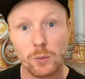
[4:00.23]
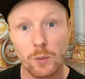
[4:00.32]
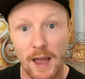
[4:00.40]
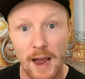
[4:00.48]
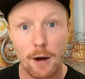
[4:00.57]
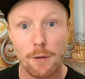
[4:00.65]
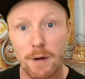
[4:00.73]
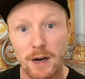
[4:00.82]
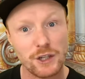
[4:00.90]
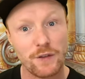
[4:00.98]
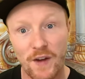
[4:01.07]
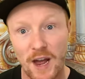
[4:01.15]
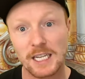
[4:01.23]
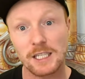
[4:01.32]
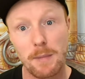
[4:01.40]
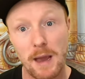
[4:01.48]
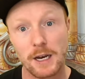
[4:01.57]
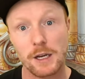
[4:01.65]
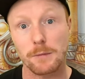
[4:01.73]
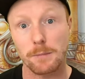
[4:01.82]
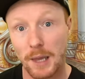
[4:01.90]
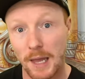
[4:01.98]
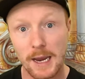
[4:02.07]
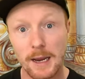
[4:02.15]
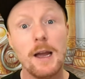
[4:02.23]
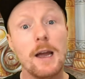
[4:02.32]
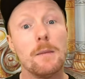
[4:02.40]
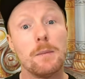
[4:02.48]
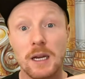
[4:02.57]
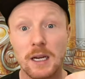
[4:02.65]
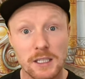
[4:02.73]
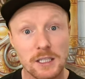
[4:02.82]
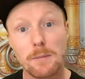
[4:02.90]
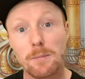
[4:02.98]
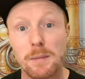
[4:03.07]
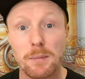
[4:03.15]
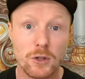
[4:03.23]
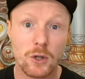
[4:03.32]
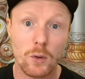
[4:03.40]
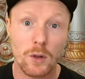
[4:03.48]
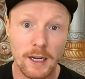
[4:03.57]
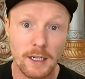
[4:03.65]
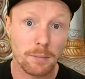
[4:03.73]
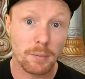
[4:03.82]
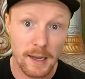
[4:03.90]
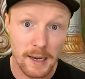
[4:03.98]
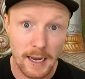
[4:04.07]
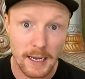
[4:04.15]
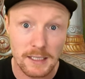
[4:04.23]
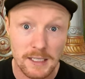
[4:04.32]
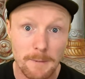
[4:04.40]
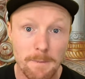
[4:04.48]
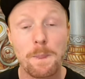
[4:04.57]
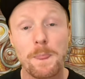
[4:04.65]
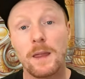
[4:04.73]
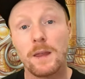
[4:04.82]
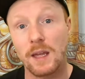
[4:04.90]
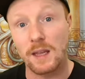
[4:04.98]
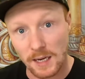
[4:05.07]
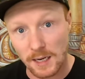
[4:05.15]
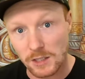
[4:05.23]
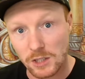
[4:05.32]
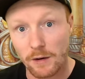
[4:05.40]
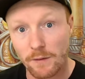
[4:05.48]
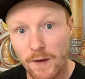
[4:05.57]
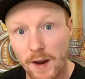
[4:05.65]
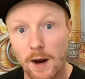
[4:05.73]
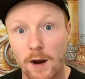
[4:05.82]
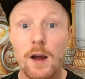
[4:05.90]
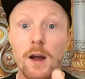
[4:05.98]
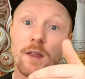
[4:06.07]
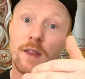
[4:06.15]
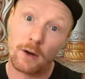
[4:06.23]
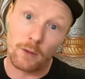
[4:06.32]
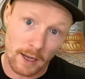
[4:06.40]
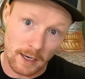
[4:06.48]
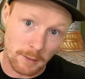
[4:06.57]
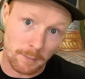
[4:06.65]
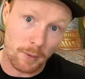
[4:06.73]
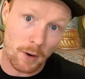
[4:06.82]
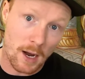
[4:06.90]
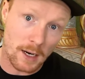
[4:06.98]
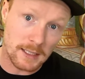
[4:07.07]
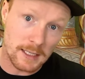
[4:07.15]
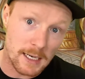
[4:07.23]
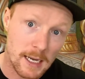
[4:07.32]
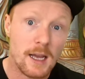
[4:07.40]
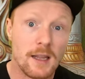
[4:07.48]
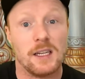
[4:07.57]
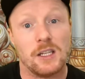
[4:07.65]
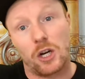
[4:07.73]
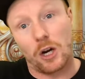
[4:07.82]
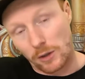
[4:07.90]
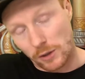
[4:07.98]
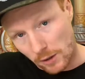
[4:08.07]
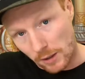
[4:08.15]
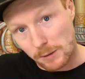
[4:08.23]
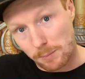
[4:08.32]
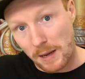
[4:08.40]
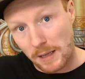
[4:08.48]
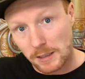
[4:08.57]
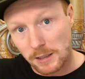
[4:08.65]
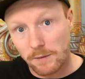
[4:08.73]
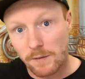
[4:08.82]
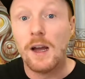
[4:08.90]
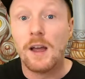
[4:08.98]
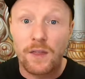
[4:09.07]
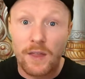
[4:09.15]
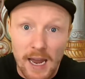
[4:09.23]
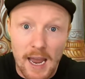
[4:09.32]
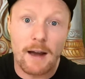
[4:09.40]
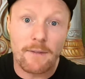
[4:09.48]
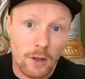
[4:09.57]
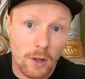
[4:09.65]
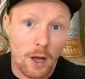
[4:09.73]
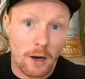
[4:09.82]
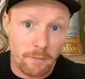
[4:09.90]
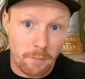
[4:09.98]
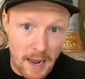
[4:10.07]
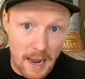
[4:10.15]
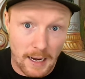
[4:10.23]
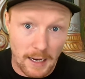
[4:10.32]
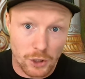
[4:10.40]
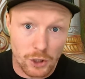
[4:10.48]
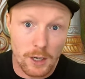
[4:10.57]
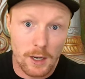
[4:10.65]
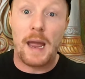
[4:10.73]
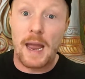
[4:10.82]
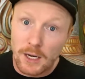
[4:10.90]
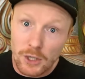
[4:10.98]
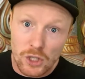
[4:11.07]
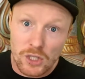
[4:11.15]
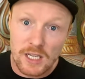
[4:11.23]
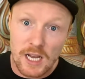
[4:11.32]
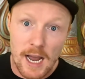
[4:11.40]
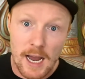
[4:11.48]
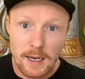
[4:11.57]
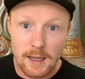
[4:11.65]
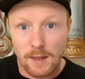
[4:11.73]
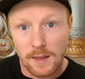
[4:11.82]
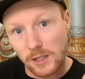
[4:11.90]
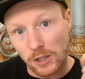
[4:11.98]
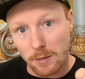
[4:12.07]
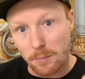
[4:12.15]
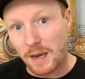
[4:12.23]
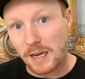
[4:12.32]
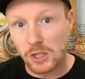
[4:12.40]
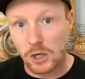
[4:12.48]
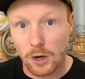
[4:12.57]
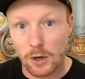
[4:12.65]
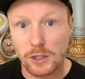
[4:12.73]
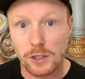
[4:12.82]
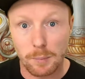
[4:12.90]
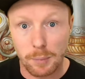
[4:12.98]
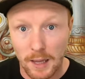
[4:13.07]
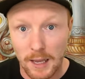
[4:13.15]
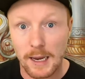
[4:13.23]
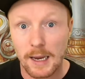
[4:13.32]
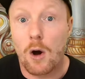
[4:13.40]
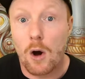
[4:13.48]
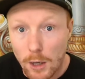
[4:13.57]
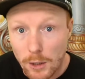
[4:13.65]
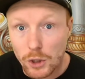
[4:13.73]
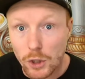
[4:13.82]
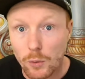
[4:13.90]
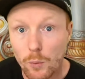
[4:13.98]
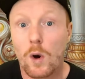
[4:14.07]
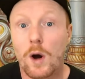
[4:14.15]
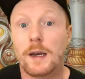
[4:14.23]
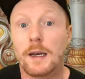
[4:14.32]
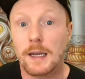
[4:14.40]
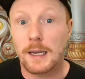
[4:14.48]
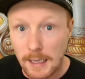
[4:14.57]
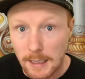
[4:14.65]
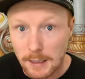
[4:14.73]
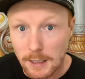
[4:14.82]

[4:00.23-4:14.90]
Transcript: with how much fast mana you're playing, because some people don't like to play against it. They think it's unfair. They don't like to proxy. These cards are expensive. They have a lot of baggage. Baggage aside, these are the best cards to play on turn 1 in